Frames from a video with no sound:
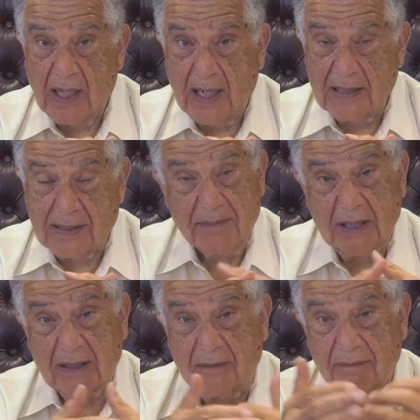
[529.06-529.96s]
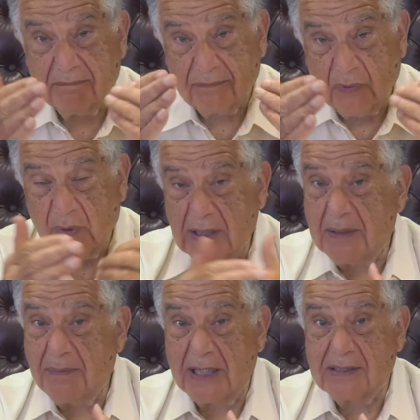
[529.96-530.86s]
And something that
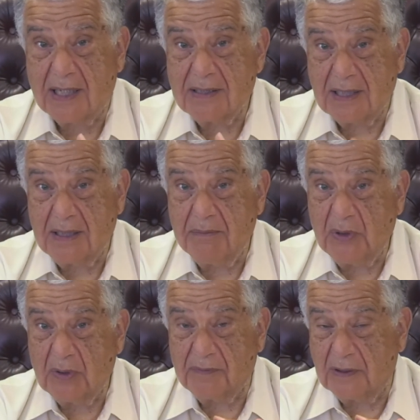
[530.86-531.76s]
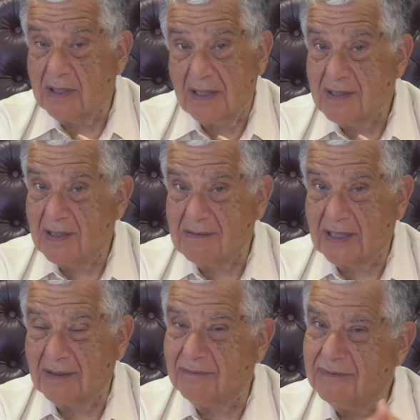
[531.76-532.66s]
really makes our city beautiful, sounds
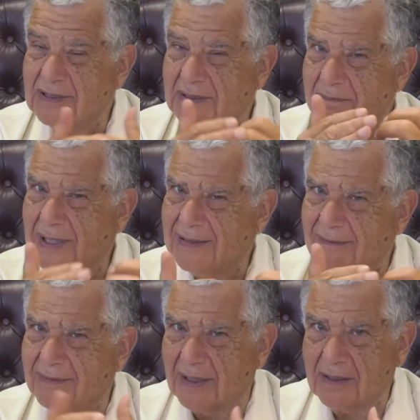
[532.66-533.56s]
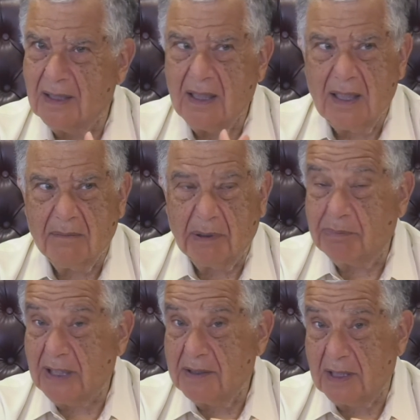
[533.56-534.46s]
like a really minor thing, but
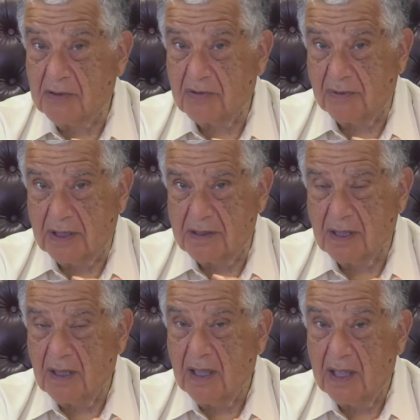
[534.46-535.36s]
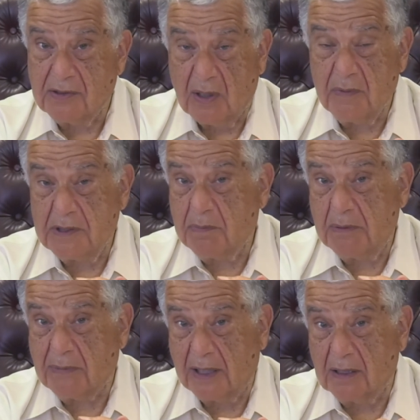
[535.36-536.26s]
planting trees. It's always
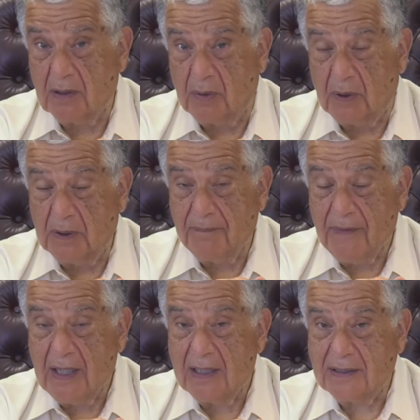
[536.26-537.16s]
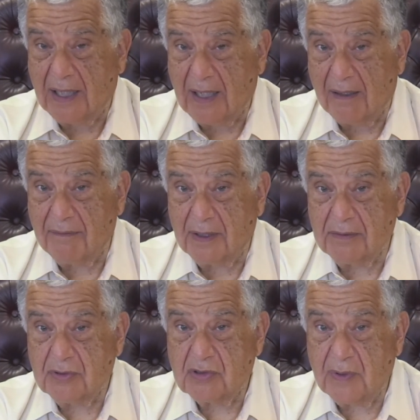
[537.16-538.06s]
been my goal to have
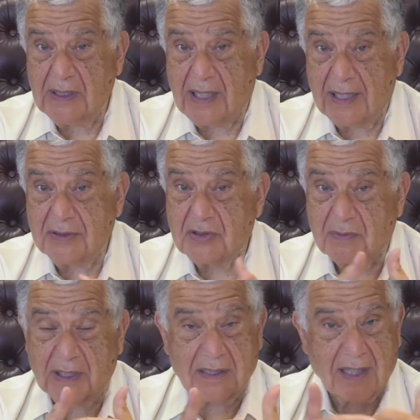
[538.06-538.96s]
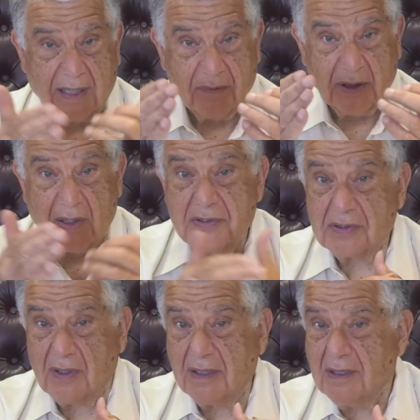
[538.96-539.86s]
tree-lined streets like we all
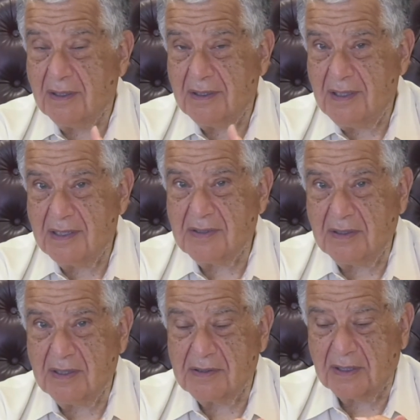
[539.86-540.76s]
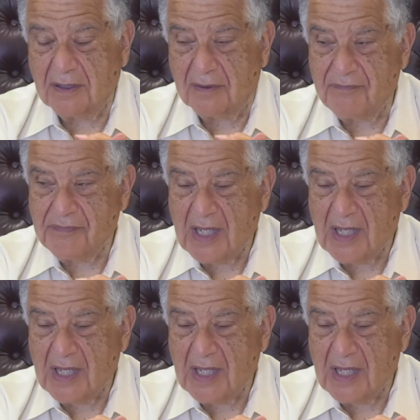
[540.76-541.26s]
saw years and years ago.